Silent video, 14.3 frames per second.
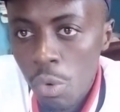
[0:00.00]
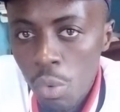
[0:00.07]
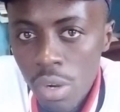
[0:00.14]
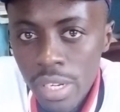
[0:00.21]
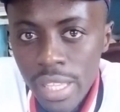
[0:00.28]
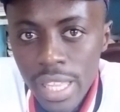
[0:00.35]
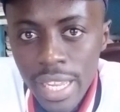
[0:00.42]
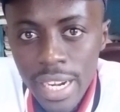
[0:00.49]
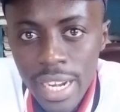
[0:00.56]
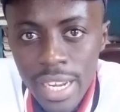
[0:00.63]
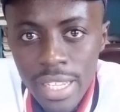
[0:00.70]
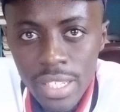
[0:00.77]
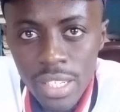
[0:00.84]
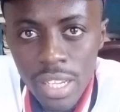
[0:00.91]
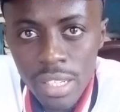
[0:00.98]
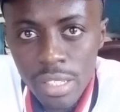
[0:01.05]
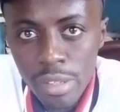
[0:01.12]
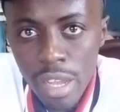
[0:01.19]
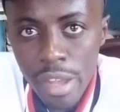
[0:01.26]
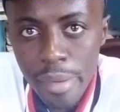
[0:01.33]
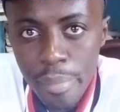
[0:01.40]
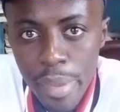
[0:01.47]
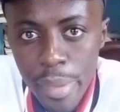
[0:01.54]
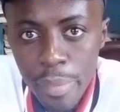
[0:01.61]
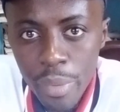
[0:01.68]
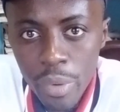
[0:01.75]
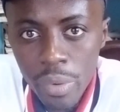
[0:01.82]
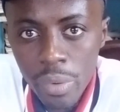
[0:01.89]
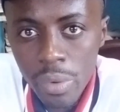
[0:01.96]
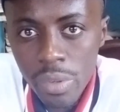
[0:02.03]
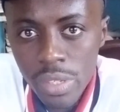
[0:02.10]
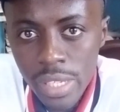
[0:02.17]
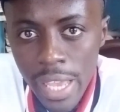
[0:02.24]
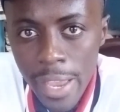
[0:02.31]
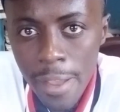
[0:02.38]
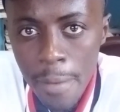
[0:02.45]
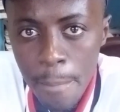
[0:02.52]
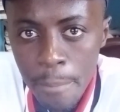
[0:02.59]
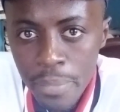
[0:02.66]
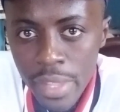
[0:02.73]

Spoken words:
what the religious people say,